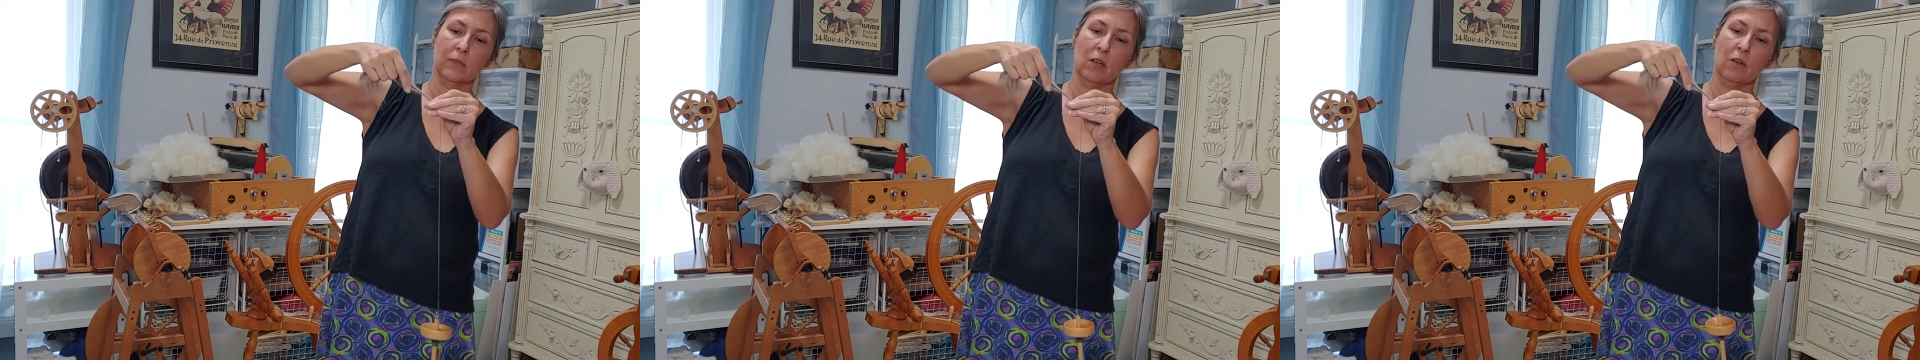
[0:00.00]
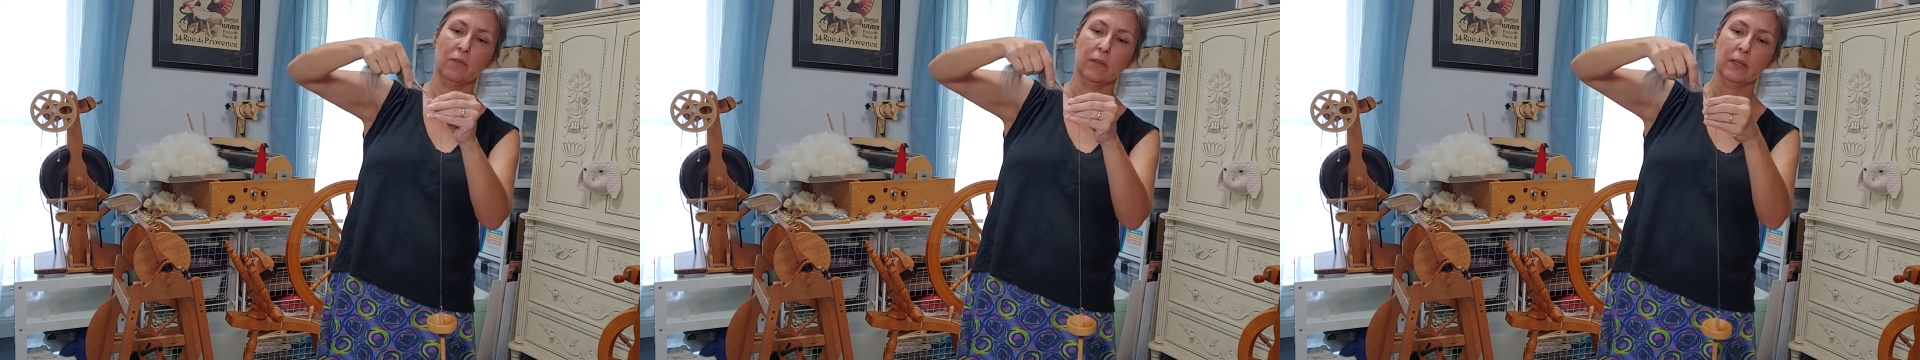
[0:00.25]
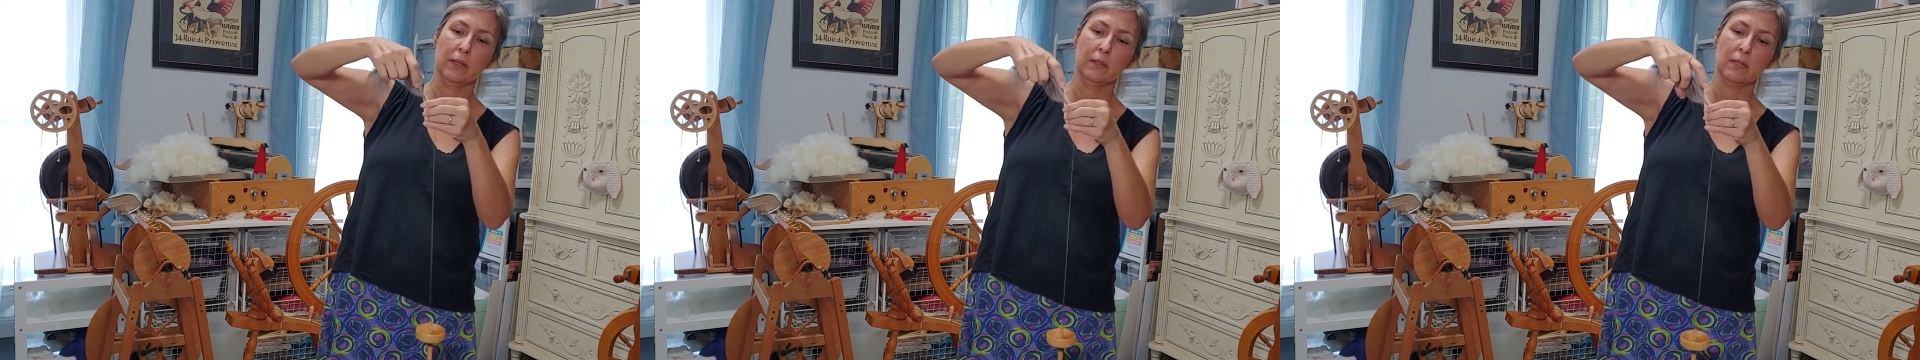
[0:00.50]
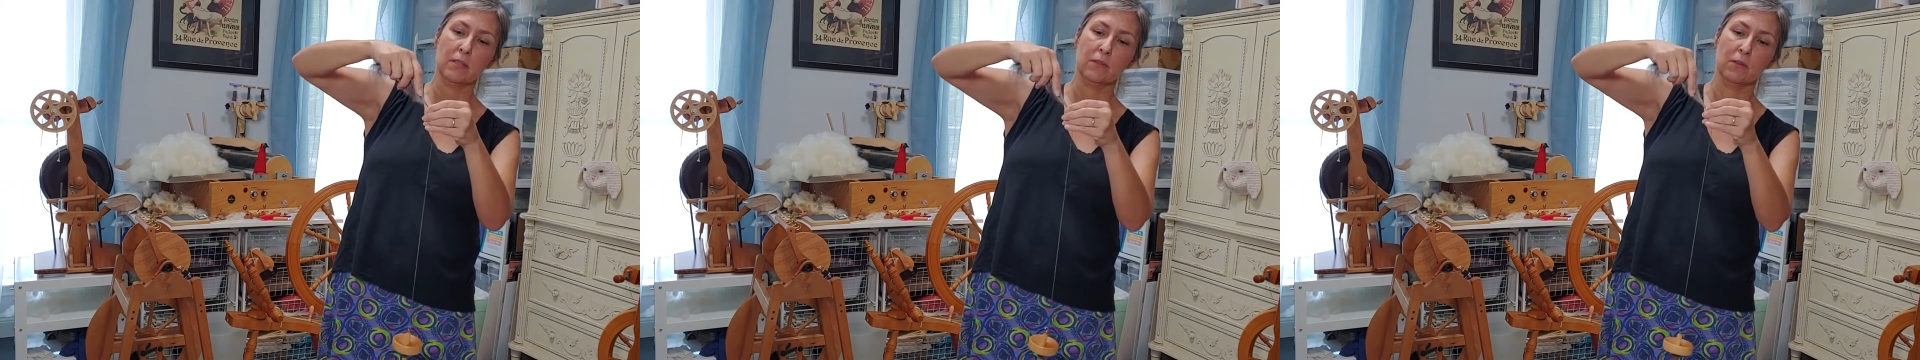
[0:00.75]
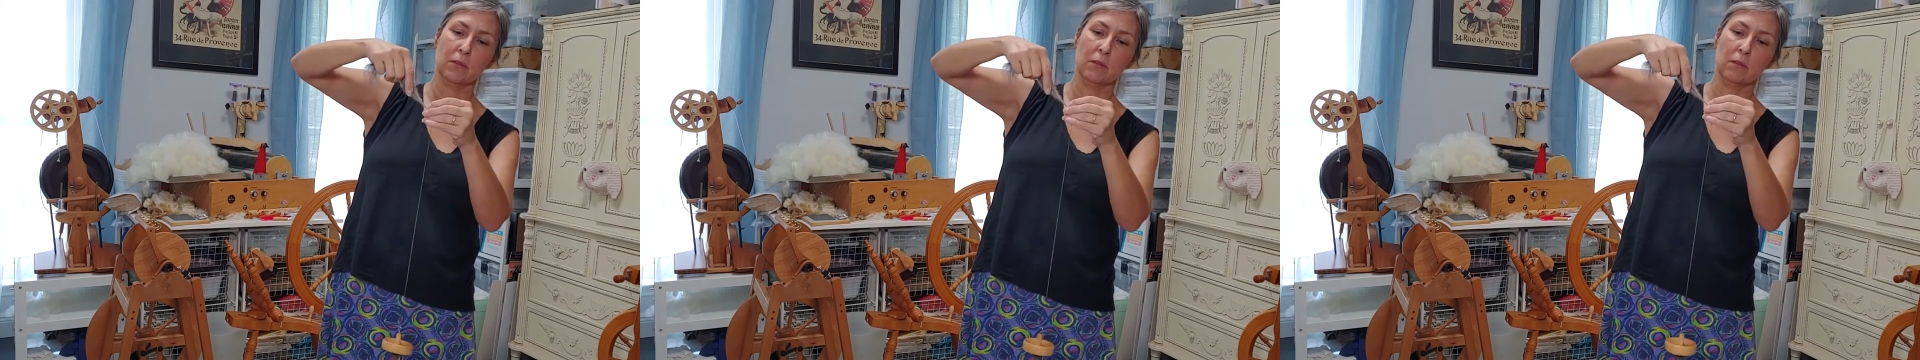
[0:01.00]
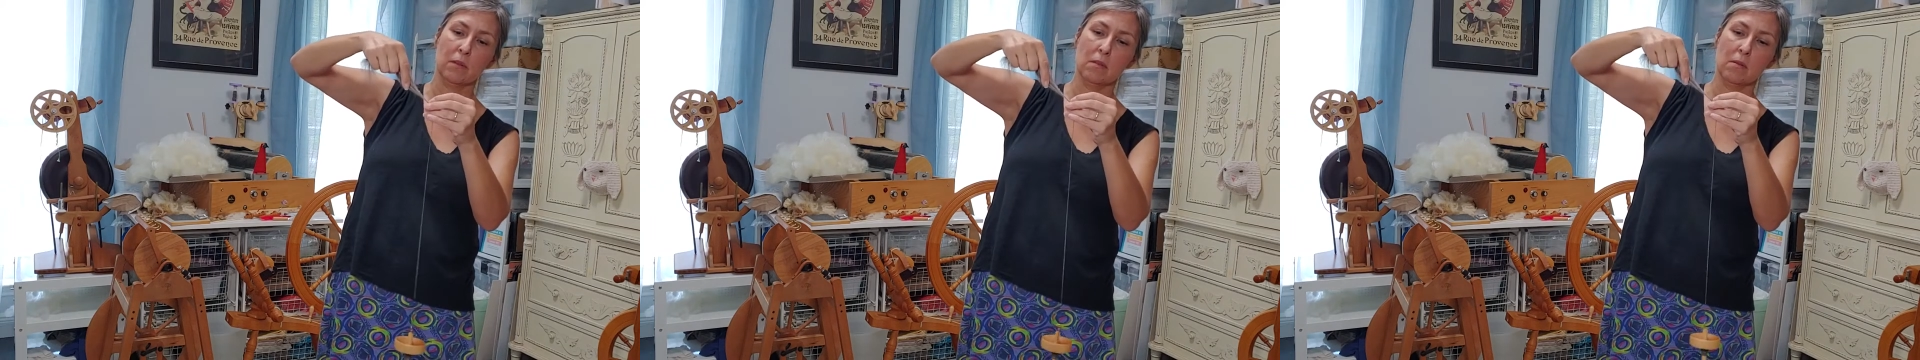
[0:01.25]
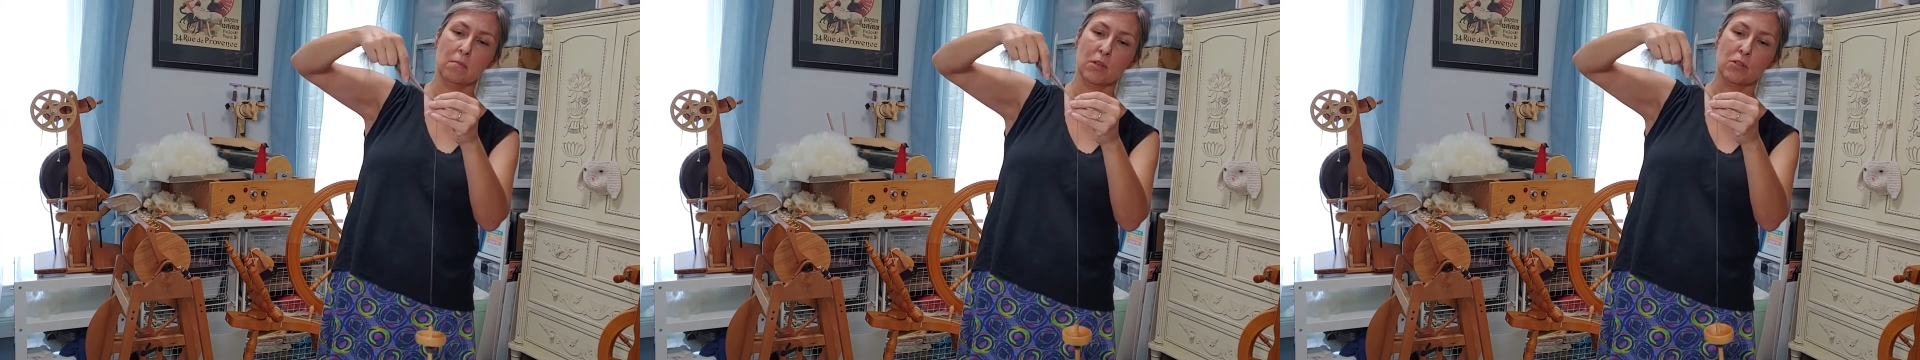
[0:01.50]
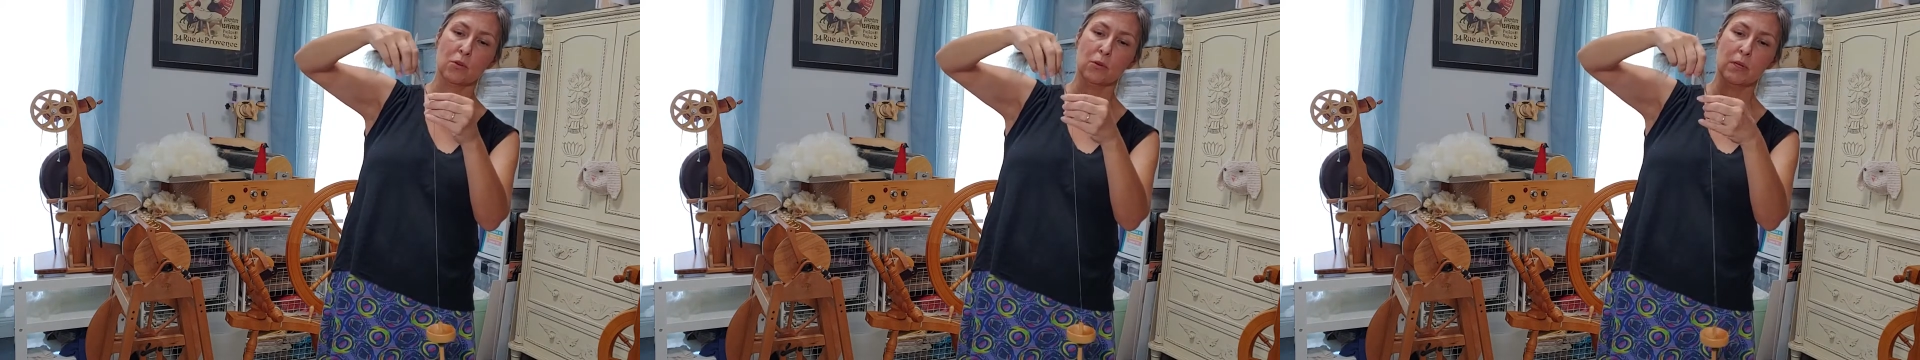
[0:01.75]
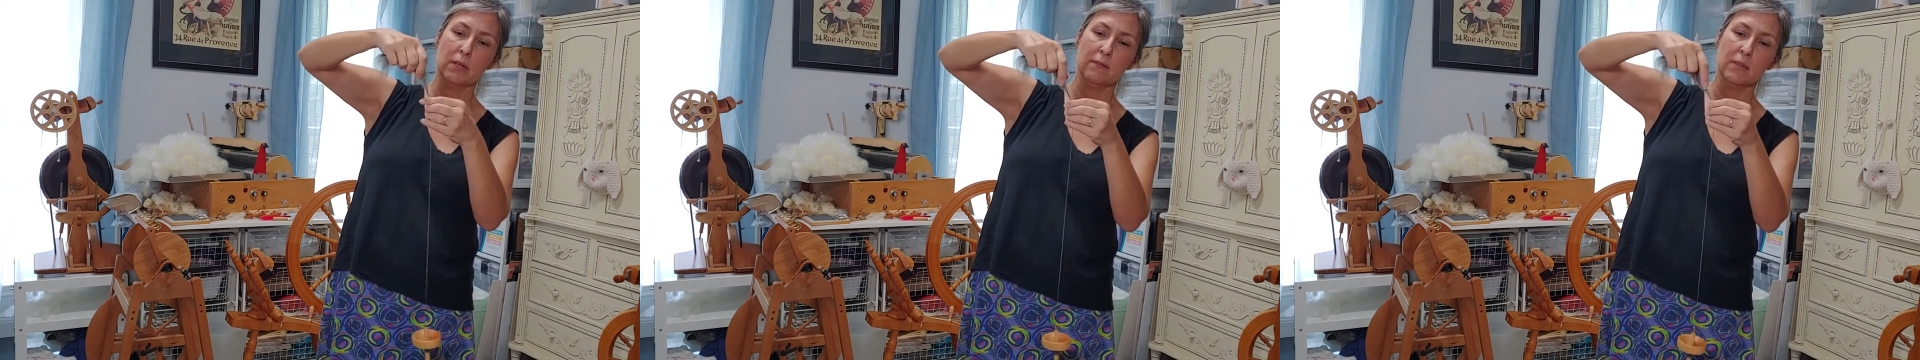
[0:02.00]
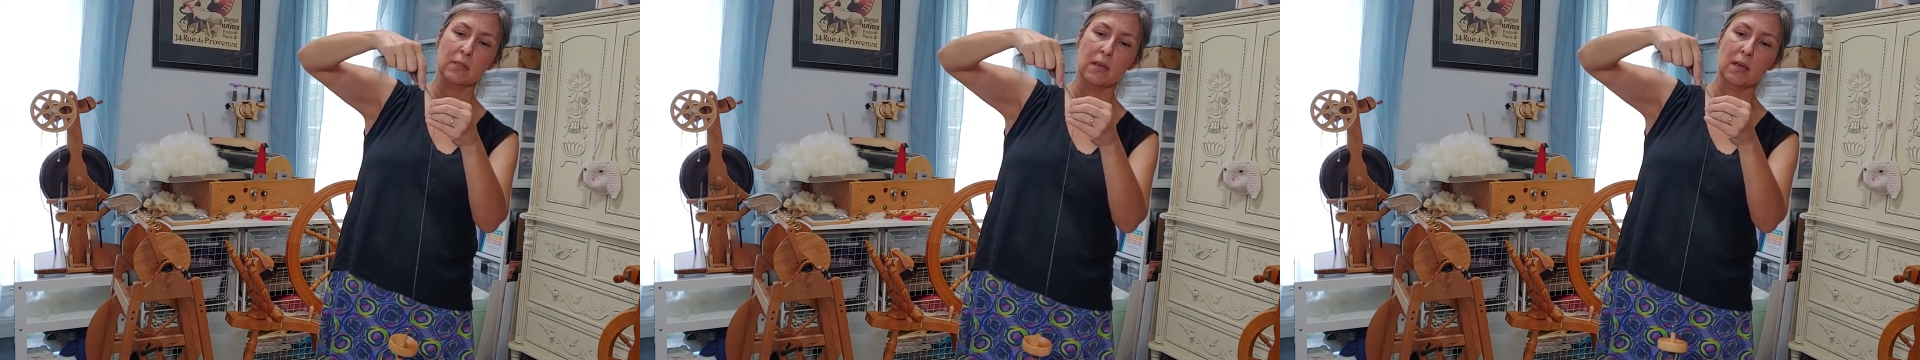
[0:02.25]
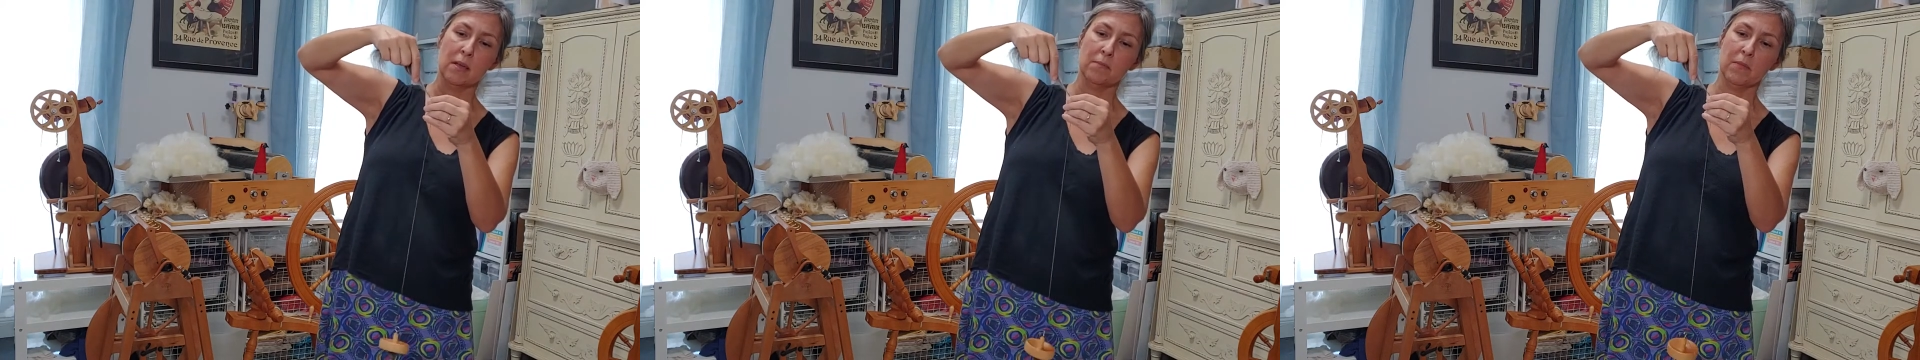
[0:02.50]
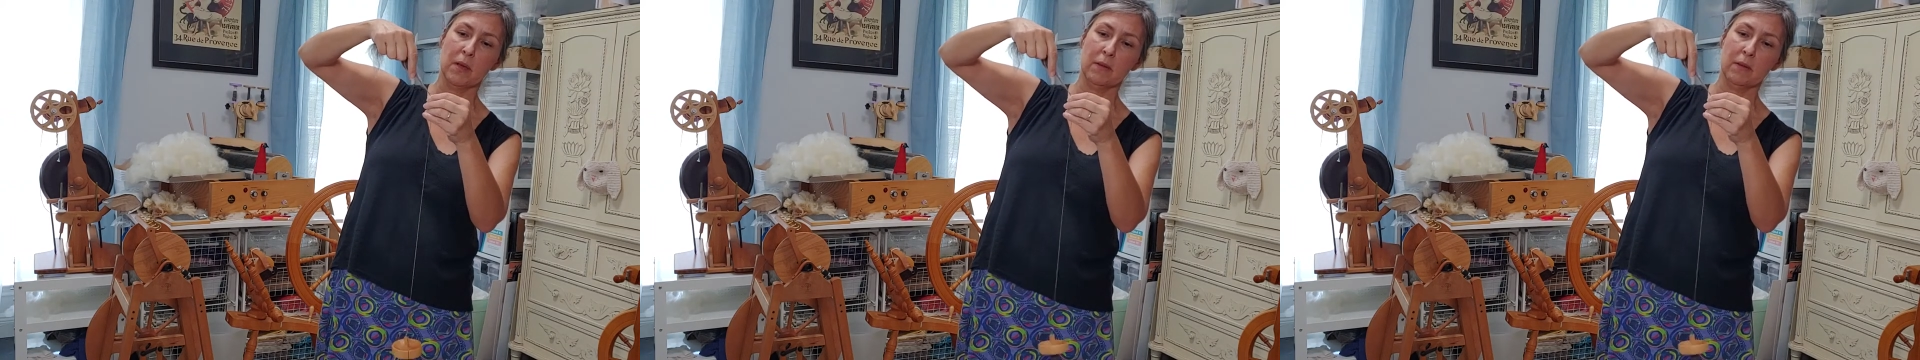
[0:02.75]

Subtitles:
Hopefully, at least for the majority of the time